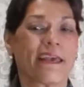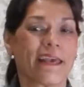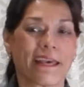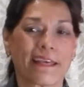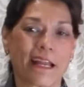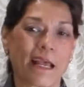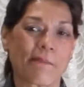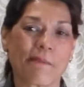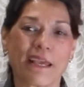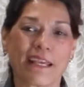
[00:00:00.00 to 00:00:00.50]

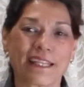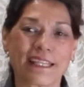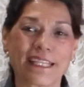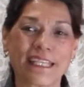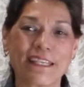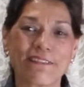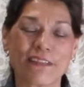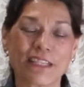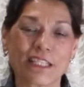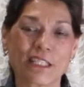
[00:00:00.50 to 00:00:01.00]
and I might
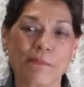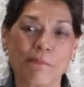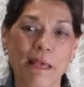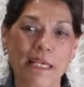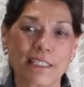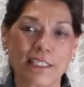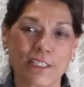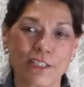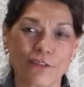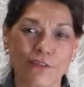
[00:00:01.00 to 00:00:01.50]
leave a little
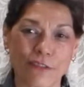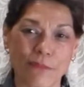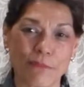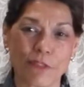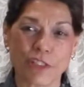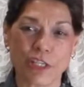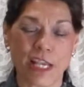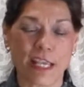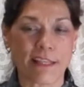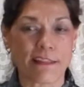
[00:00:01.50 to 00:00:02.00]
message from
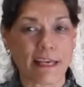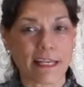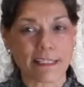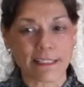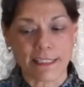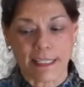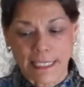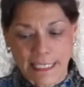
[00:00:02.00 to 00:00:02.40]
Jay that